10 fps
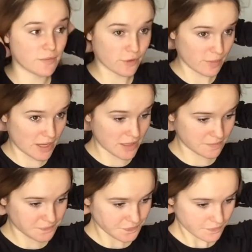So here
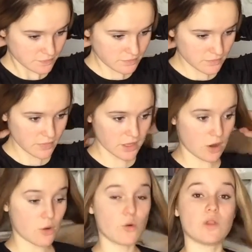I start
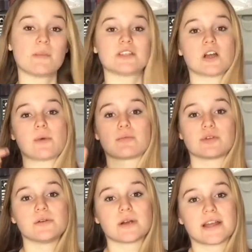explaining coffee
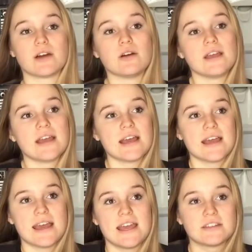in pre-workout.
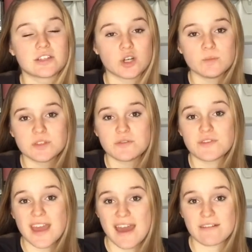Basically, I
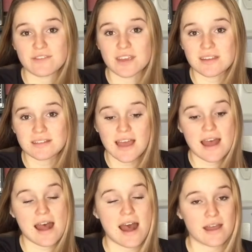talk about how
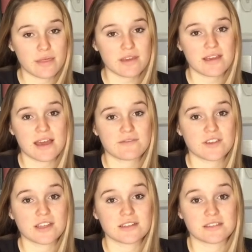pre-workout comes with
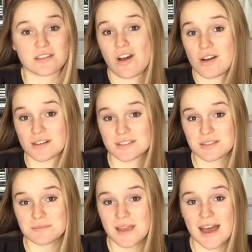all these different
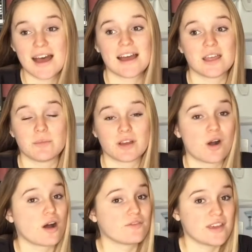chemicals that can
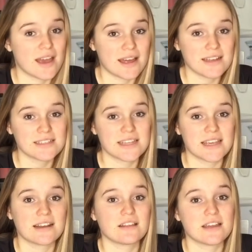be detrimental to your
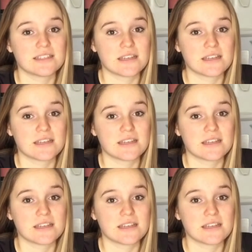health,